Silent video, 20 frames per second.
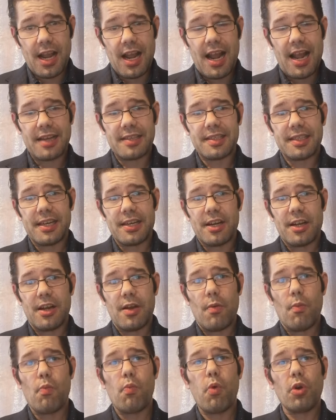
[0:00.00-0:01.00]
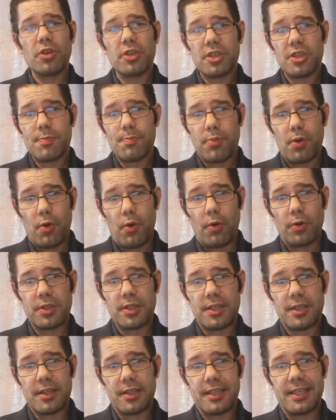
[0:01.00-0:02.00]
asking her what
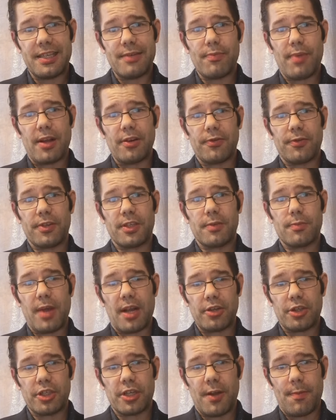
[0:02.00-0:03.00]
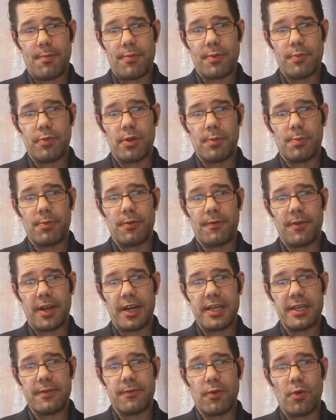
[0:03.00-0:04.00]
support the Welsh Government will
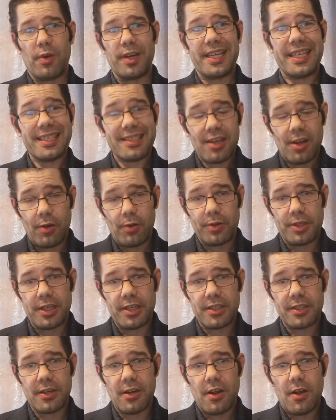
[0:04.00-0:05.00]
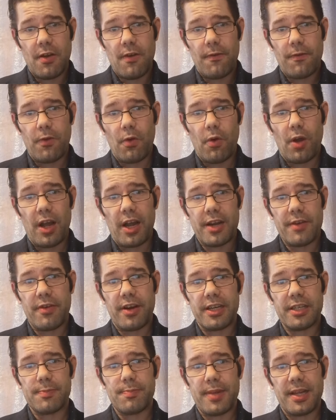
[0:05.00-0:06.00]
provide for leaseholders for
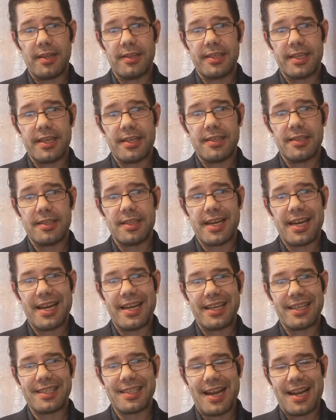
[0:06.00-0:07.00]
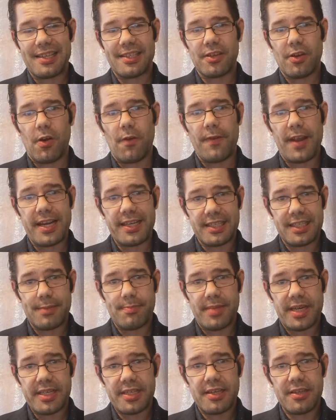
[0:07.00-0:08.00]
high-rise buildings in excess of
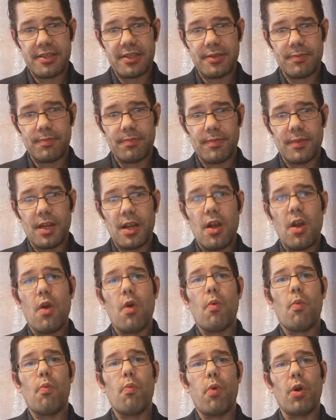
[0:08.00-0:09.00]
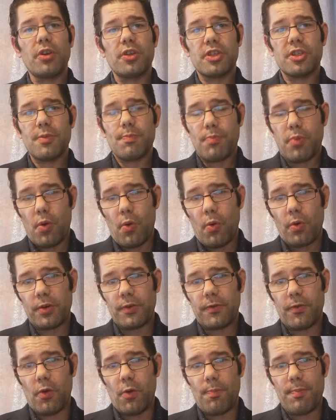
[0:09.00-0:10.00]
18 metres, what support
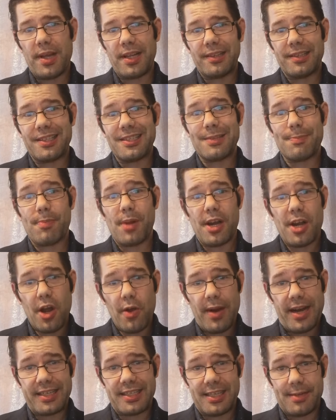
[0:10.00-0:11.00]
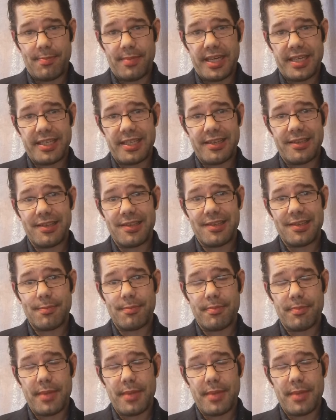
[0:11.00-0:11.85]
for buildings below 18 metres,